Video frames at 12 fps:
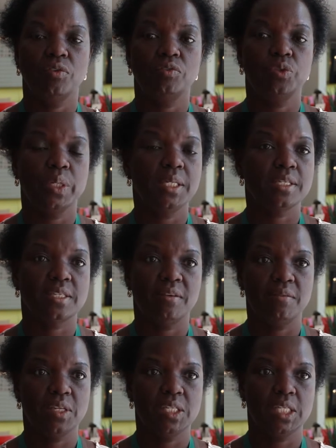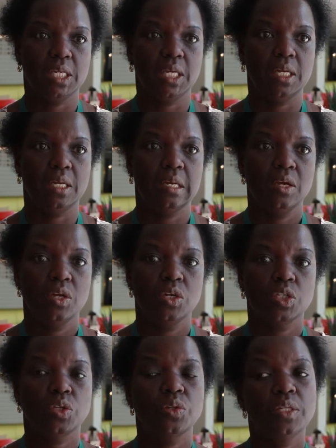of 2017.
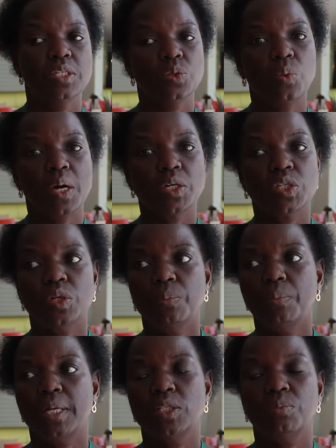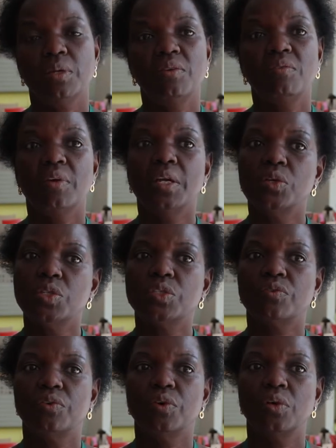So this workshop has been very
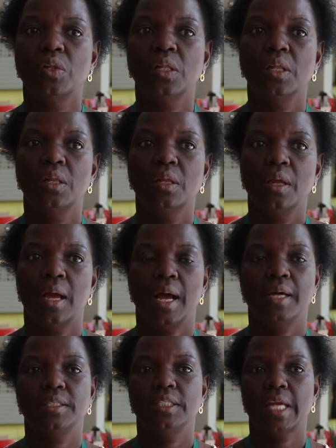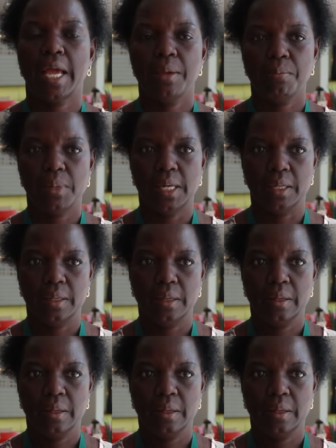useful and timely.